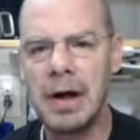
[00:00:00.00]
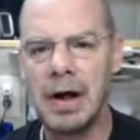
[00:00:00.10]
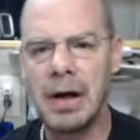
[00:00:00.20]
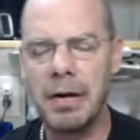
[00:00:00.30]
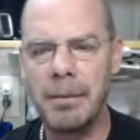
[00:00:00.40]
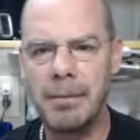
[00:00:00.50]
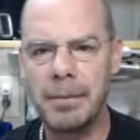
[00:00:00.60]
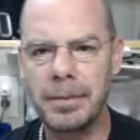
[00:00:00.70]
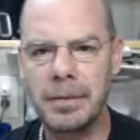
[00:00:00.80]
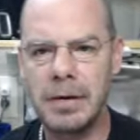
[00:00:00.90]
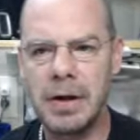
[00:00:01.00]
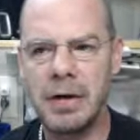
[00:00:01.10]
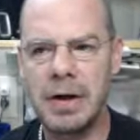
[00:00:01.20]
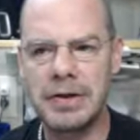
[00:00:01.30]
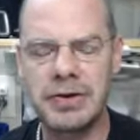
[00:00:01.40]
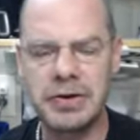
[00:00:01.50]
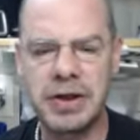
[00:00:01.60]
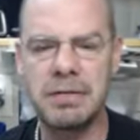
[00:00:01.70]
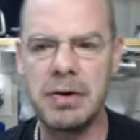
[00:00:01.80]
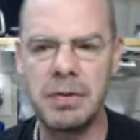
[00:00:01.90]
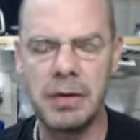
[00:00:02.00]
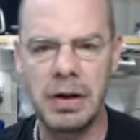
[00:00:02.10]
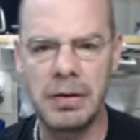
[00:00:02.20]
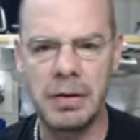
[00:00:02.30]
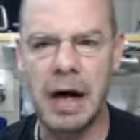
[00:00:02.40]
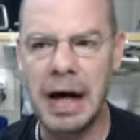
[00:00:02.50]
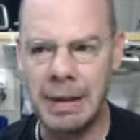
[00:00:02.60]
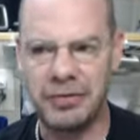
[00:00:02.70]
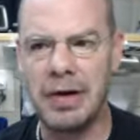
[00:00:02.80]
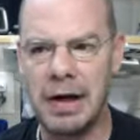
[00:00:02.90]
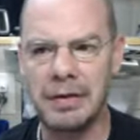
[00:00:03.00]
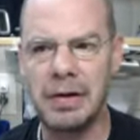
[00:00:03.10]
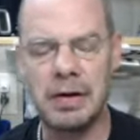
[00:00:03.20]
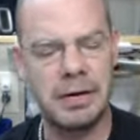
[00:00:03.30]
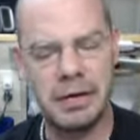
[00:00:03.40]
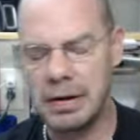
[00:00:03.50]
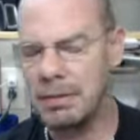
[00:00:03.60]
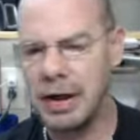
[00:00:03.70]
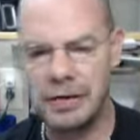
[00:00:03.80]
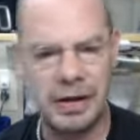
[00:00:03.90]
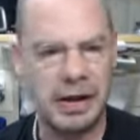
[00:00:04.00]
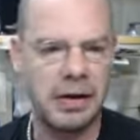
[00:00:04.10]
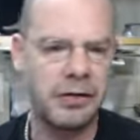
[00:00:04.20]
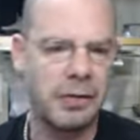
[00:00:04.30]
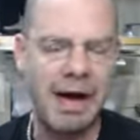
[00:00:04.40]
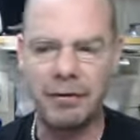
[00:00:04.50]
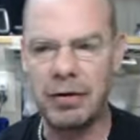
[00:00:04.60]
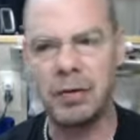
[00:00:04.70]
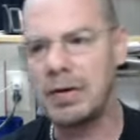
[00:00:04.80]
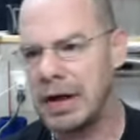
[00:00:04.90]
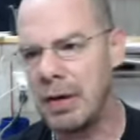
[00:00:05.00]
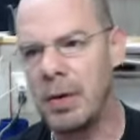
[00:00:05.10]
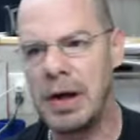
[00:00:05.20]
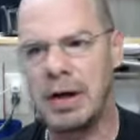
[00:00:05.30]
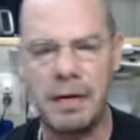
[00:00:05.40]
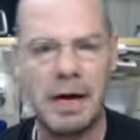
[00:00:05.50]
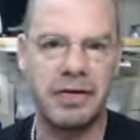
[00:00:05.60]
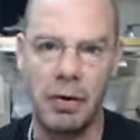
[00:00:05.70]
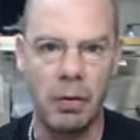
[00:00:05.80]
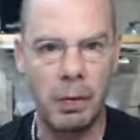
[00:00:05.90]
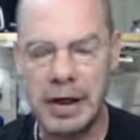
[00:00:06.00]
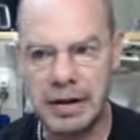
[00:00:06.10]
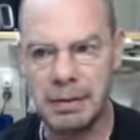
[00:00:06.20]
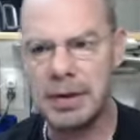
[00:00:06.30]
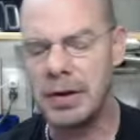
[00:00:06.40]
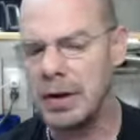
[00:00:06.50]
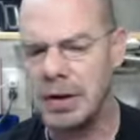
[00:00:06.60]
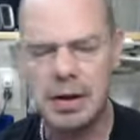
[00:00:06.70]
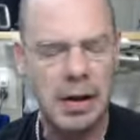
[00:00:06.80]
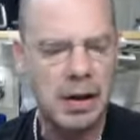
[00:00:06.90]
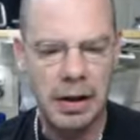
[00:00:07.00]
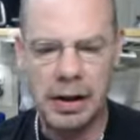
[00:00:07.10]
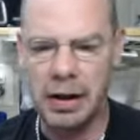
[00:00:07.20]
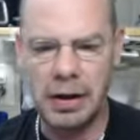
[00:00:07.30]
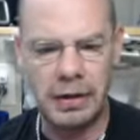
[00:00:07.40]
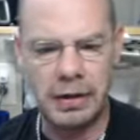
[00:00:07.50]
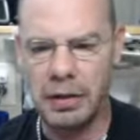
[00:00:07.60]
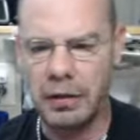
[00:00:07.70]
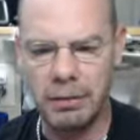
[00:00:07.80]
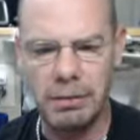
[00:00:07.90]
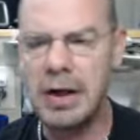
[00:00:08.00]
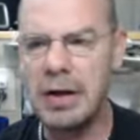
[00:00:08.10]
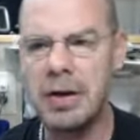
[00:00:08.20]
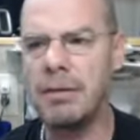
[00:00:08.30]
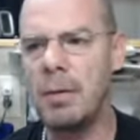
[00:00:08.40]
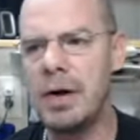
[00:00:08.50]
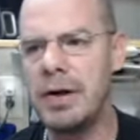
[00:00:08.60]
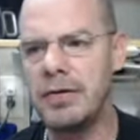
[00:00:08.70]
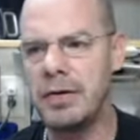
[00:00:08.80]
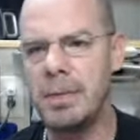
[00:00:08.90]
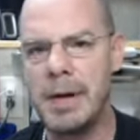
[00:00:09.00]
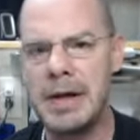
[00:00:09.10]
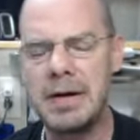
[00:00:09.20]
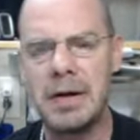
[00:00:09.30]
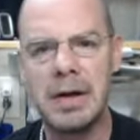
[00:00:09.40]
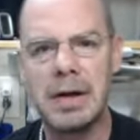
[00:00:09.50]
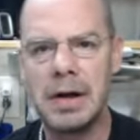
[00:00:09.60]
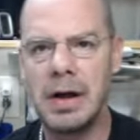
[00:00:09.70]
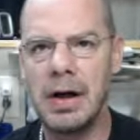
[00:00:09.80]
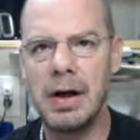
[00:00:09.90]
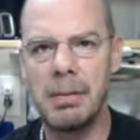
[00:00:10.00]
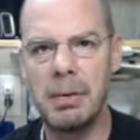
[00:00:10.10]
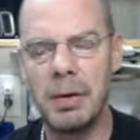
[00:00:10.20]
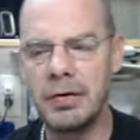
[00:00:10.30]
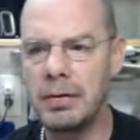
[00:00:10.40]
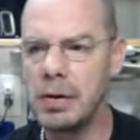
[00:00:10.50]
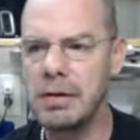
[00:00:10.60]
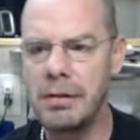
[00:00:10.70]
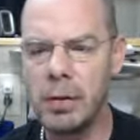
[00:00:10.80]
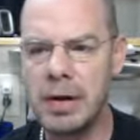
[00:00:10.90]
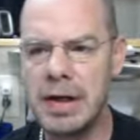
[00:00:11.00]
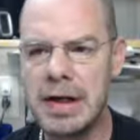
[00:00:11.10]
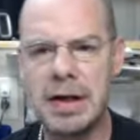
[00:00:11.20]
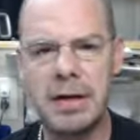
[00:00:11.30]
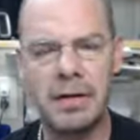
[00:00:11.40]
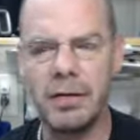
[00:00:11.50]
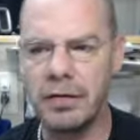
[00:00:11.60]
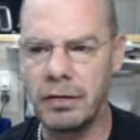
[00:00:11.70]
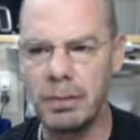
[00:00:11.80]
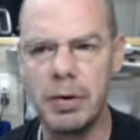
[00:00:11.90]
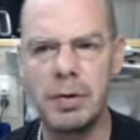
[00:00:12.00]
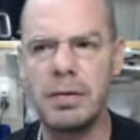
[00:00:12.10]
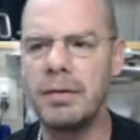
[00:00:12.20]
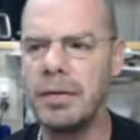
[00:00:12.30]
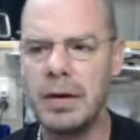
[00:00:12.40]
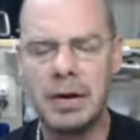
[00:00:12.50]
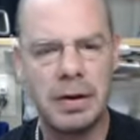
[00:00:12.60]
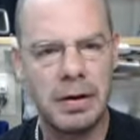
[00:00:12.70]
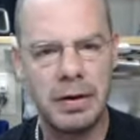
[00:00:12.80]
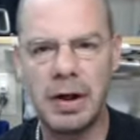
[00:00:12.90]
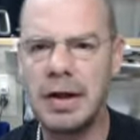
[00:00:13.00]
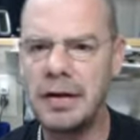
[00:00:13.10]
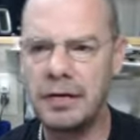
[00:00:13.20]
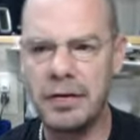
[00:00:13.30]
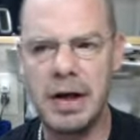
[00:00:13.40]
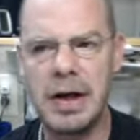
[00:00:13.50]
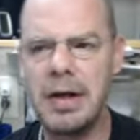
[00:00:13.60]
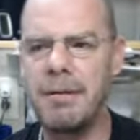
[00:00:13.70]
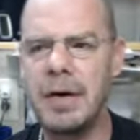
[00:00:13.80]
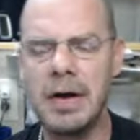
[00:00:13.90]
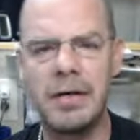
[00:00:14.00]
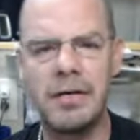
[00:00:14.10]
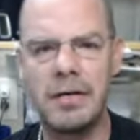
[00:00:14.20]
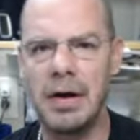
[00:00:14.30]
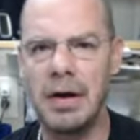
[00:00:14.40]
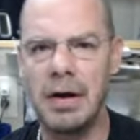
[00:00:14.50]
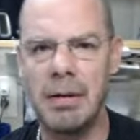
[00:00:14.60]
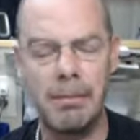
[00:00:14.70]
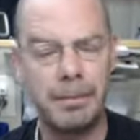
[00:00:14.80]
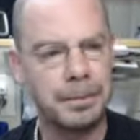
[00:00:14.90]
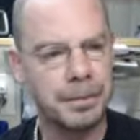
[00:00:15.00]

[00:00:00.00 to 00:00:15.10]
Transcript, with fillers: Um, you know, and it's just giving you another option out there. It, I'm not saying that you have to do it that way or that's the only way it can be done. Uh, you know, there's many different ways to do paint, uh, but what you're looking for in the end is a smooth, nice shiny finish um,